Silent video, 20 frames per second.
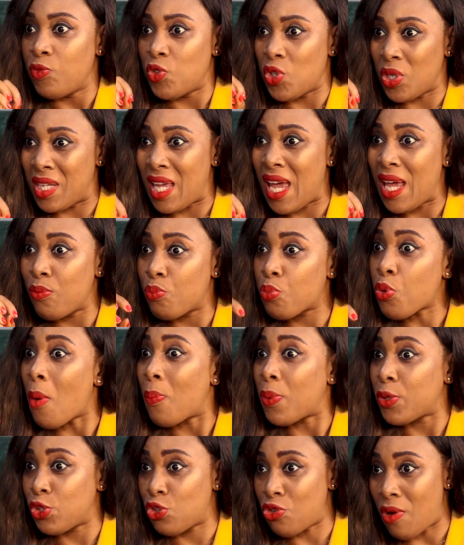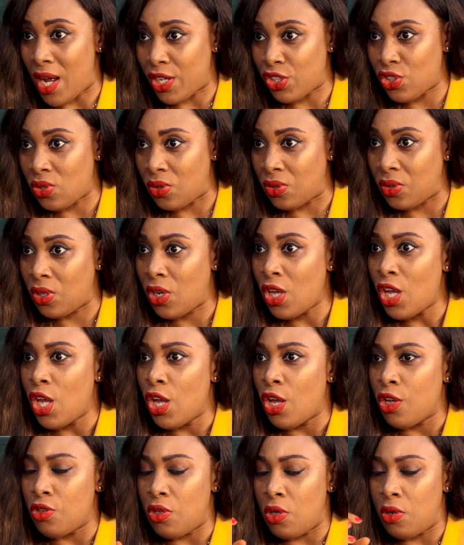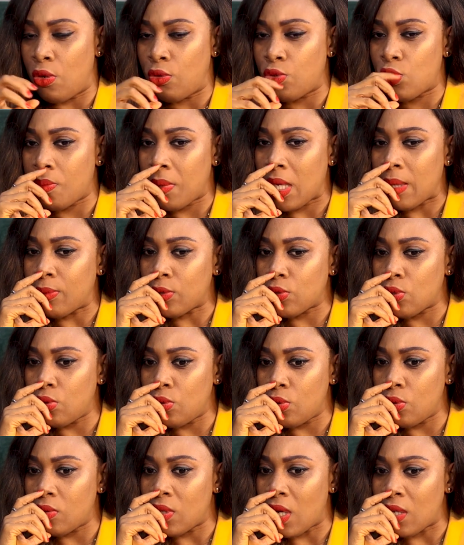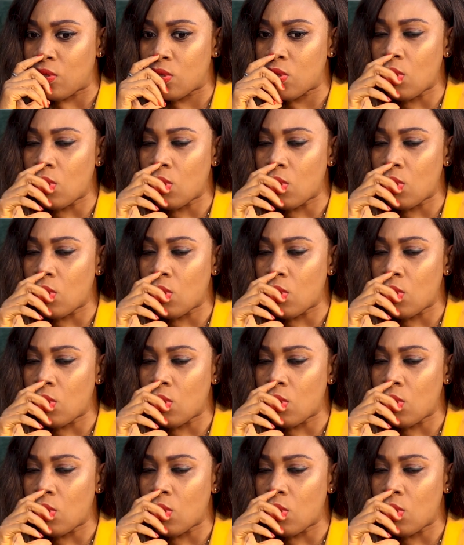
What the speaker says: to gain proper traction, to be able to do that.